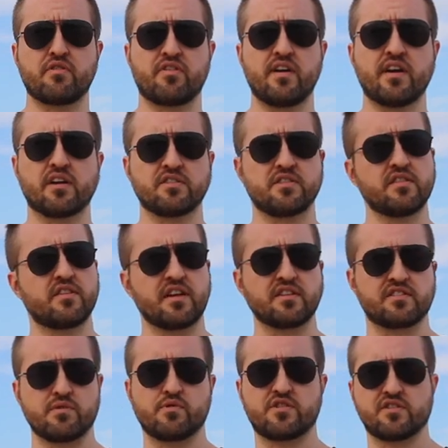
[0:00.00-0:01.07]
things and
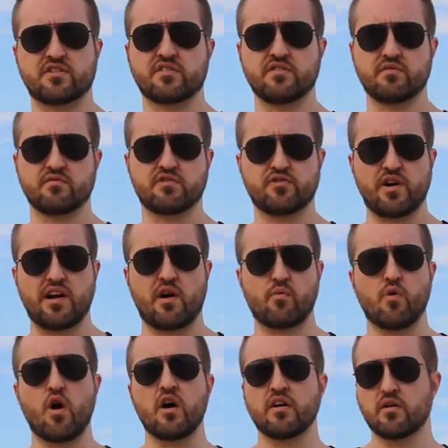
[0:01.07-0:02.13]
things that were just straight out
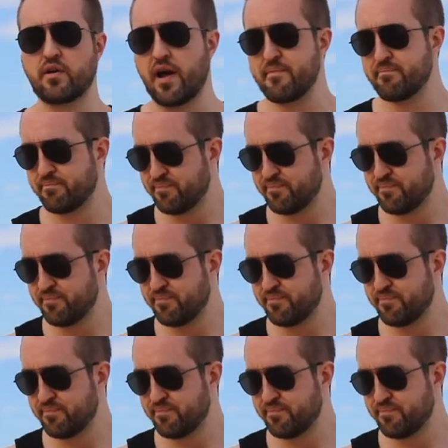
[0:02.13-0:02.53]
wrong. Okay,